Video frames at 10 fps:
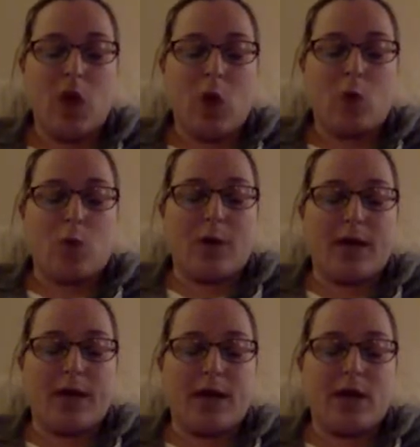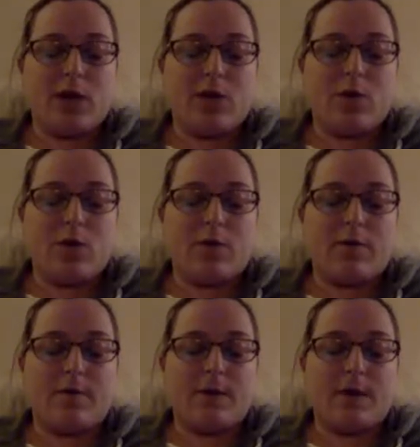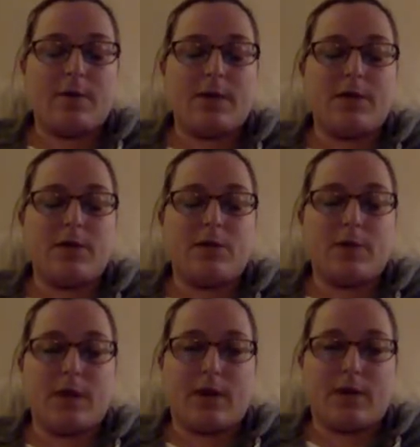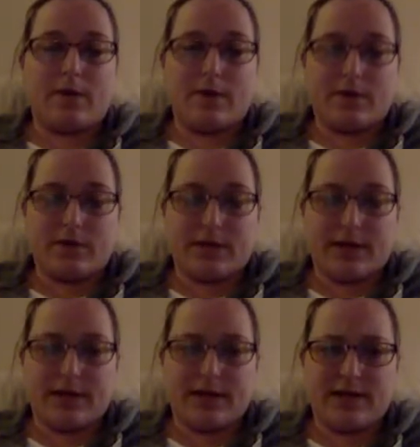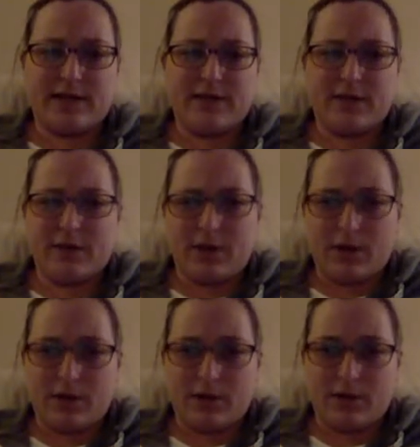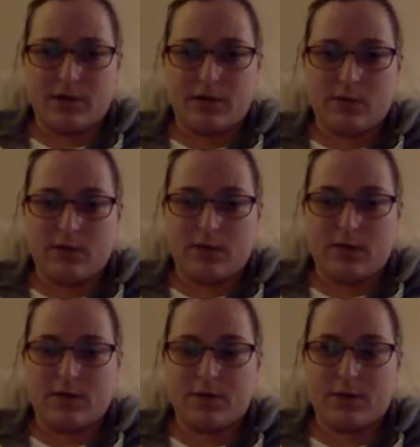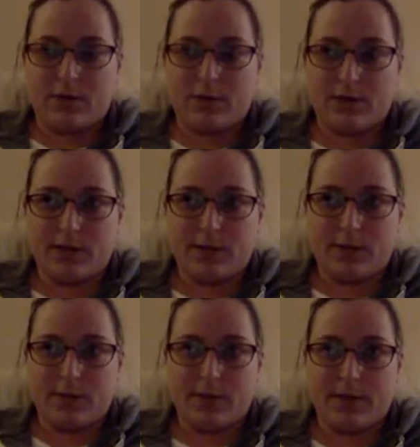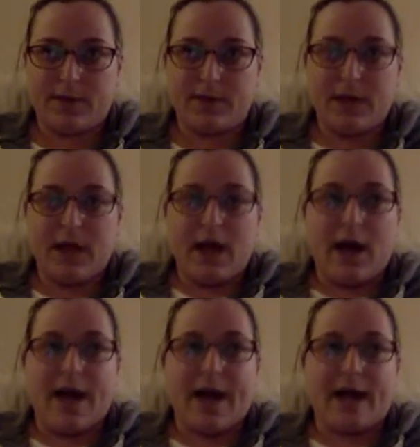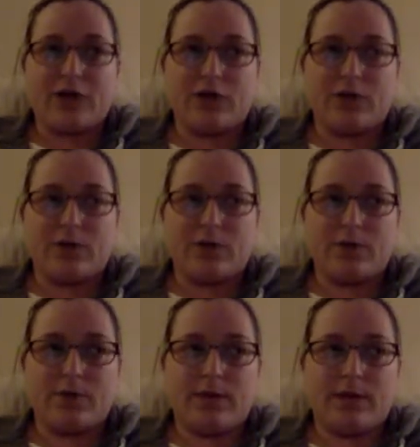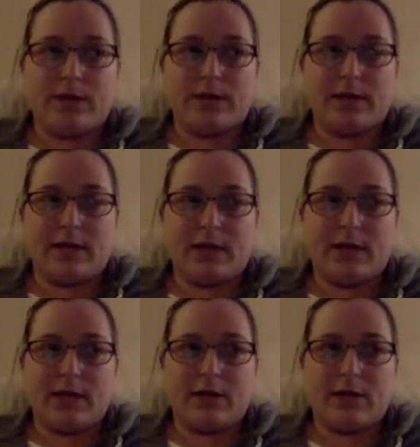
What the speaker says: ridding your VIP group of other stylists if they are not on your team or in there for some particular purpose. I actually went through and deleted,